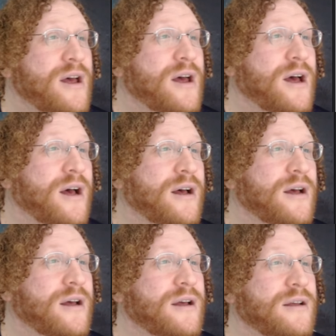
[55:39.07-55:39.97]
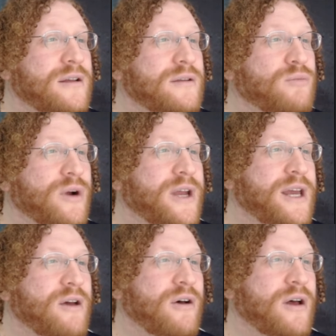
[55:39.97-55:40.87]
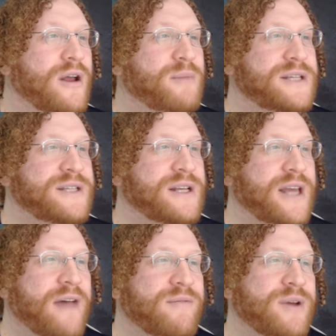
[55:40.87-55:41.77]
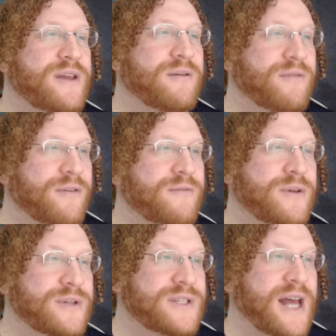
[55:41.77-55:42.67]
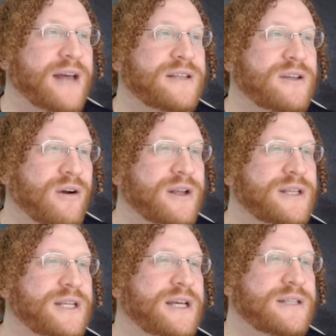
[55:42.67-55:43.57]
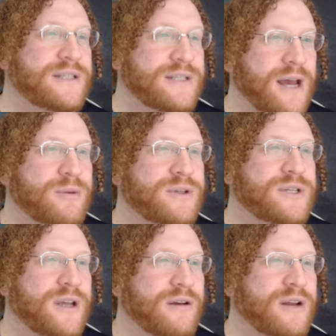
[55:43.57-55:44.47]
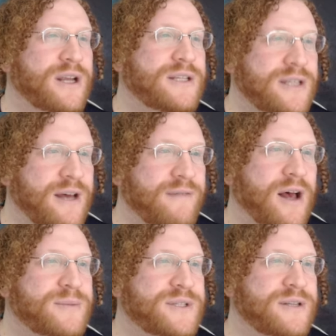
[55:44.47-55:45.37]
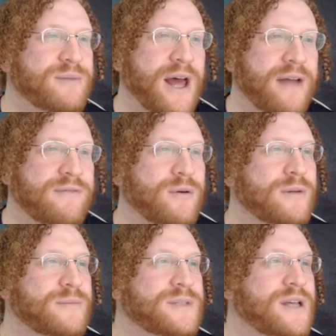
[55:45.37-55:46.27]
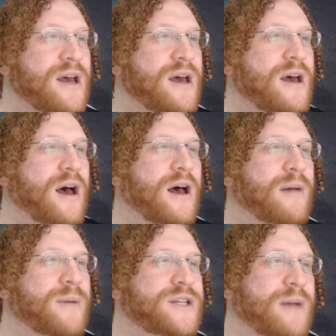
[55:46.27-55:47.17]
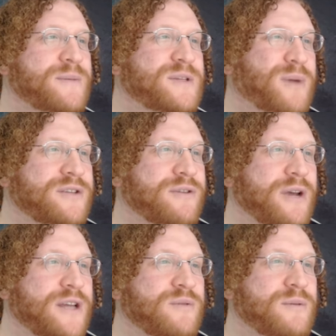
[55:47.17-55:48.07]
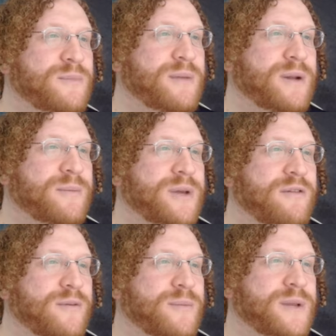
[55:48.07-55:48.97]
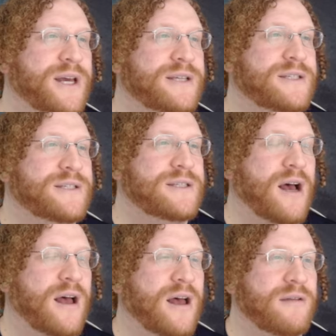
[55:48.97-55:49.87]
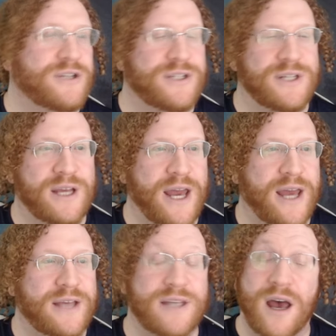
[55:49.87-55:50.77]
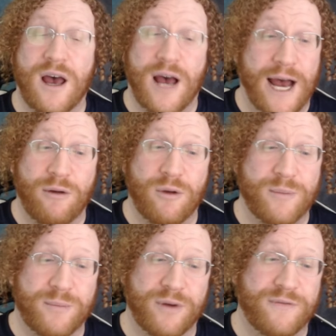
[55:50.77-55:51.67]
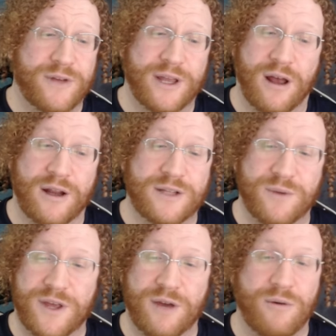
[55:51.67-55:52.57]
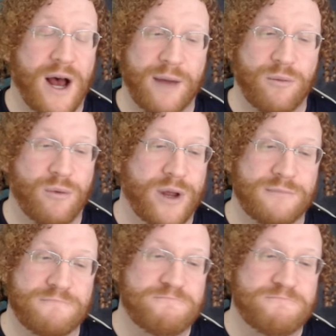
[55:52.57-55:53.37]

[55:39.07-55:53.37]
working on basically everything from full stack to R&D to cybersecurity to DevOps to platforms. My job is sponsoring H1B, but I'm looking for a place just in case. I will be perfectly honest with you. I would